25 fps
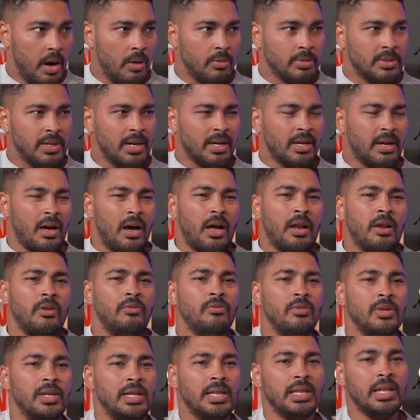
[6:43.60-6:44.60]
I was like, I don't
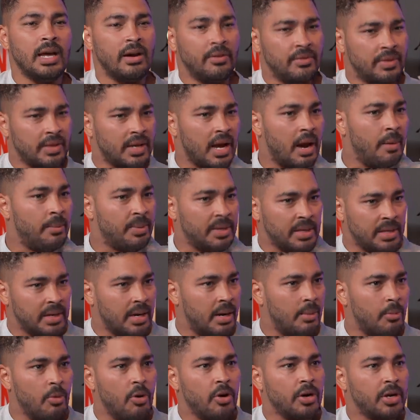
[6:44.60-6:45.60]
really love the company that
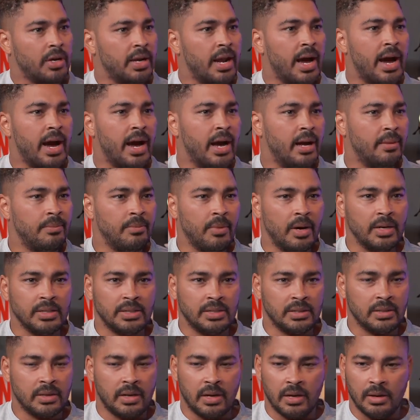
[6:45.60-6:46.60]
I'm working at.
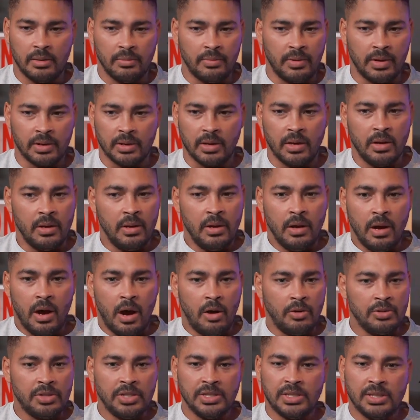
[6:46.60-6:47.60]
I
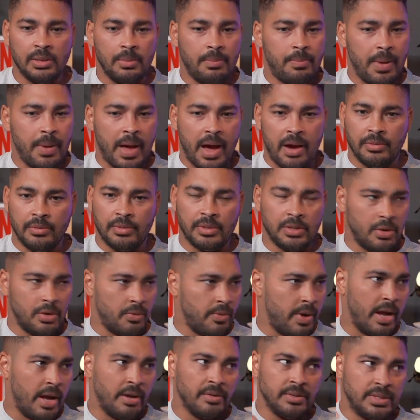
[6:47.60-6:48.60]
was just a bouncing
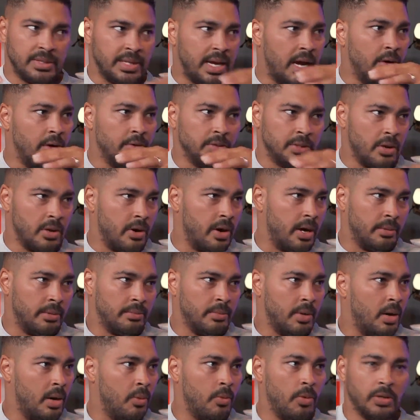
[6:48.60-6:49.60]
around sales guy.
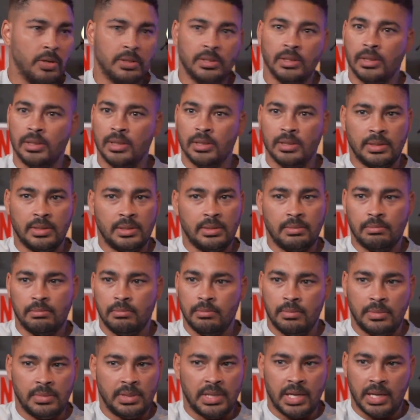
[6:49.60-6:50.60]
I worked at this
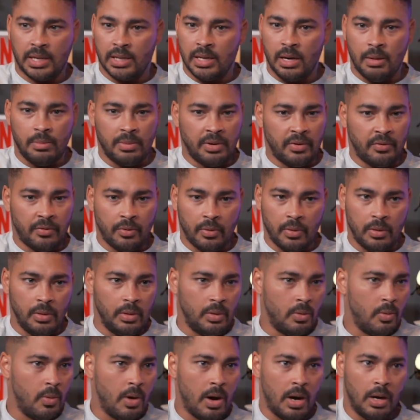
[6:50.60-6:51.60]
tech company for a
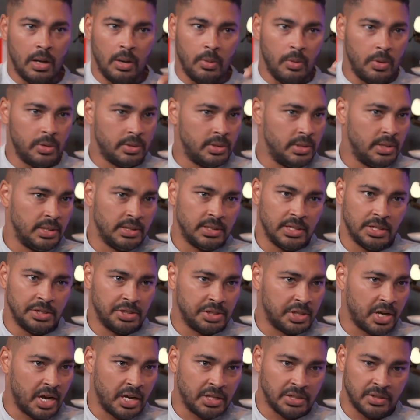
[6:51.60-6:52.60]
little while, worked at this
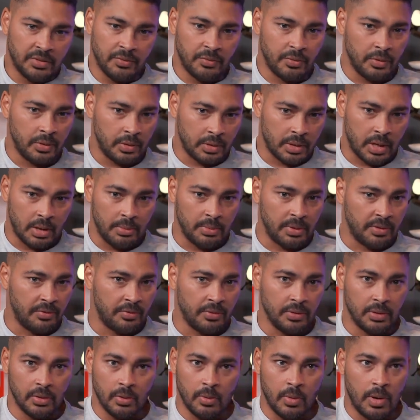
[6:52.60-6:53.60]
education for a company for a
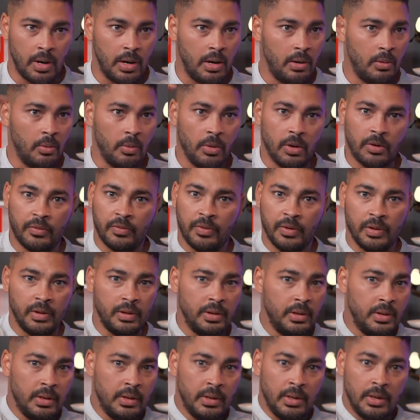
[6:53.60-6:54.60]
little while, worked for
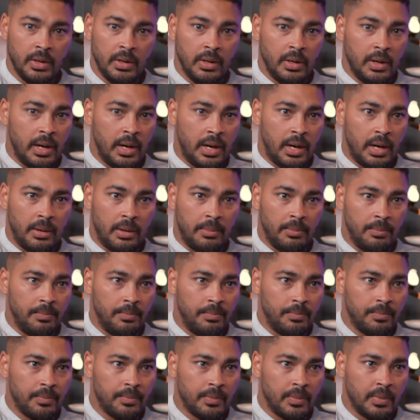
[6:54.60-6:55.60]

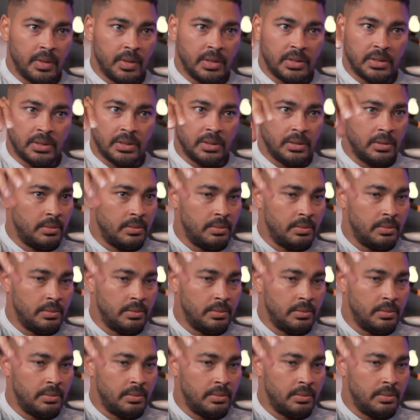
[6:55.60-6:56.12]
this.